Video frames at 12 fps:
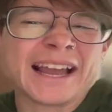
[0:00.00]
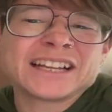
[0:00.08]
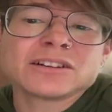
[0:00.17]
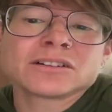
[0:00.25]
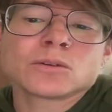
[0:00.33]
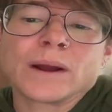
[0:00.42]
I
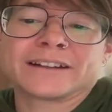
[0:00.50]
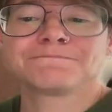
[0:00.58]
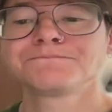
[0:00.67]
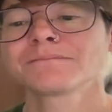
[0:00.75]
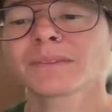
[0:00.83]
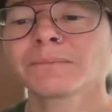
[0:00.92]
don't know why,
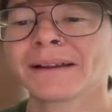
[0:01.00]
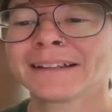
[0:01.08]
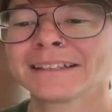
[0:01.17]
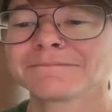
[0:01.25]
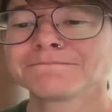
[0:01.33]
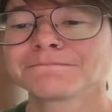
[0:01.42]

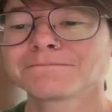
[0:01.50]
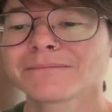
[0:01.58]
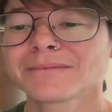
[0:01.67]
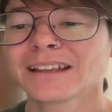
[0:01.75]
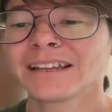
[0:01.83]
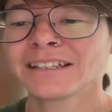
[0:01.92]
but
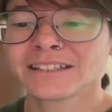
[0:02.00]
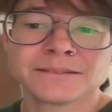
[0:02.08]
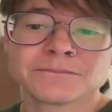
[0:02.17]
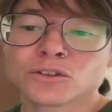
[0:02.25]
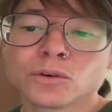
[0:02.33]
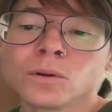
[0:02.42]
it
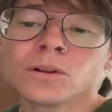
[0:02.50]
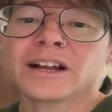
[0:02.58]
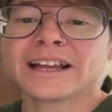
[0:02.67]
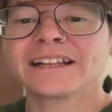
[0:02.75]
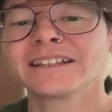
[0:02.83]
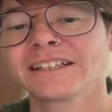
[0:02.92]
seems cool
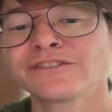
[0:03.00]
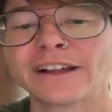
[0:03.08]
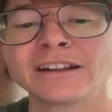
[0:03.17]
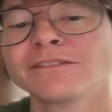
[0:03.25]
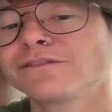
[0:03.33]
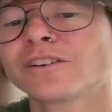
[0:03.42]
and it's
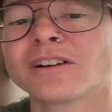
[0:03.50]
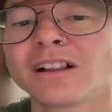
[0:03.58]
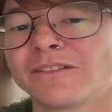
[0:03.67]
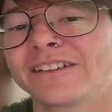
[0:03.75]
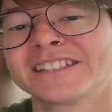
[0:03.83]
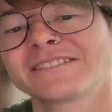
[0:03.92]
fun for all
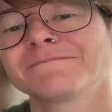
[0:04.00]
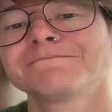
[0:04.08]
of us.